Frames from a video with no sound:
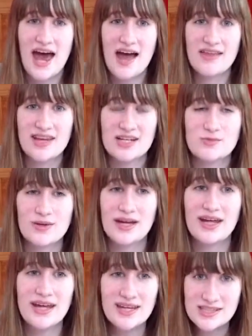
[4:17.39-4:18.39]
And that's what
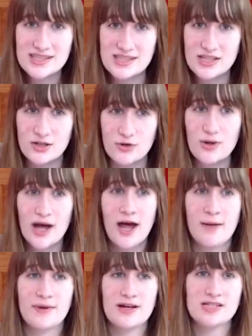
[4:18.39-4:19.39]
hits you,
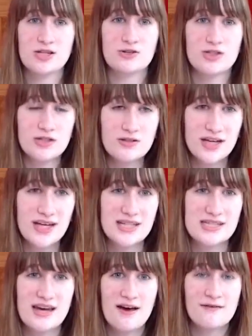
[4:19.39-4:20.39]
because they're little
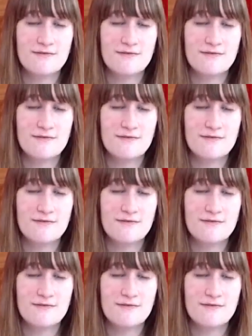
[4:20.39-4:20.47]
kids